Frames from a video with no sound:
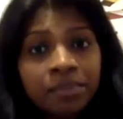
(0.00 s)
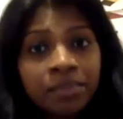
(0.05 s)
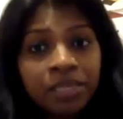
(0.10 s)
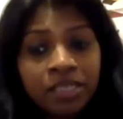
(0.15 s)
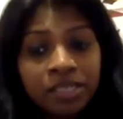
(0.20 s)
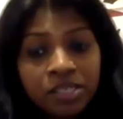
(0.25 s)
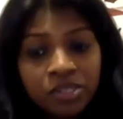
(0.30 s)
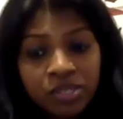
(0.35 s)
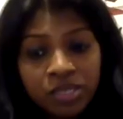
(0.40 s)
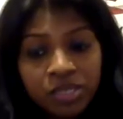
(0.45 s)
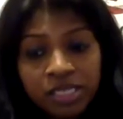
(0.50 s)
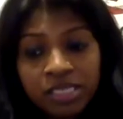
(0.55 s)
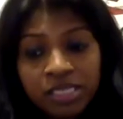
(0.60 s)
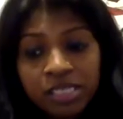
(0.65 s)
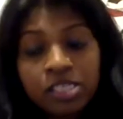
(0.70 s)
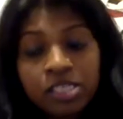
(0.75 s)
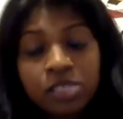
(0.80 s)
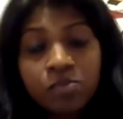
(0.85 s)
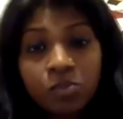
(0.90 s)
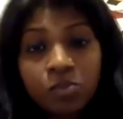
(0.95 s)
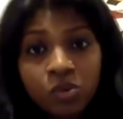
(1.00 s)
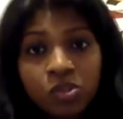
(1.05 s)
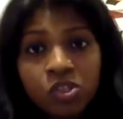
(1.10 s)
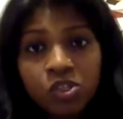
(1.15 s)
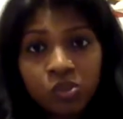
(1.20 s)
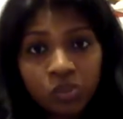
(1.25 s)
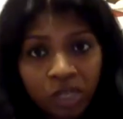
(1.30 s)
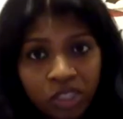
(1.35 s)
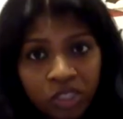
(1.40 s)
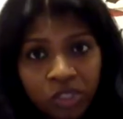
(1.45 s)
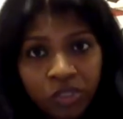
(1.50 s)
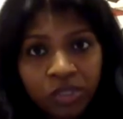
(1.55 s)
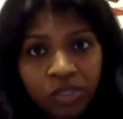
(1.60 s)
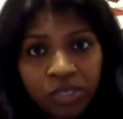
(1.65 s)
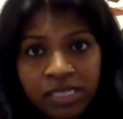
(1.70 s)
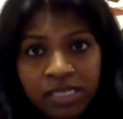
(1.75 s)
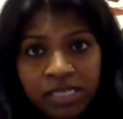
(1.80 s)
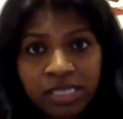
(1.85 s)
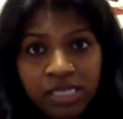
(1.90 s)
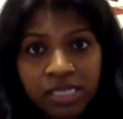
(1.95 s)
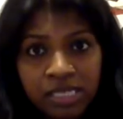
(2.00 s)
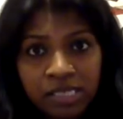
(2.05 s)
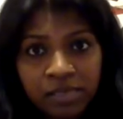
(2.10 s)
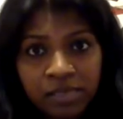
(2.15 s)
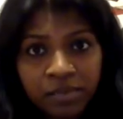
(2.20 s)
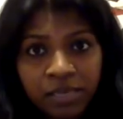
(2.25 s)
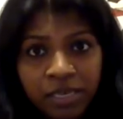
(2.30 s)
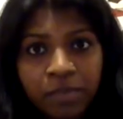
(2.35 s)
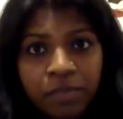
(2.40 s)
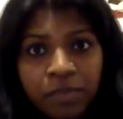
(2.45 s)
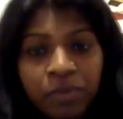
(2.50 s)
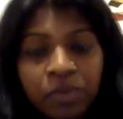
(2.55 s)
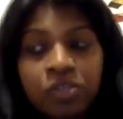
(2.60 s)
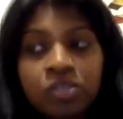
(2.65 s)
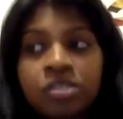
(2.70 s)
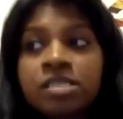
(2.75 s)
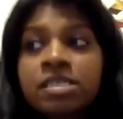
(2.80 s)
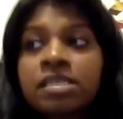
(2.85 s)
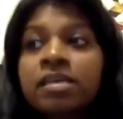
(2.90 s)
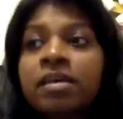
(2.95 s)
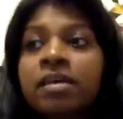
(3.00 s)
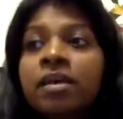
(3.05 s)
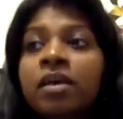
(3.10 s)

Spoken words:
biggest reason is more structural and systemic, because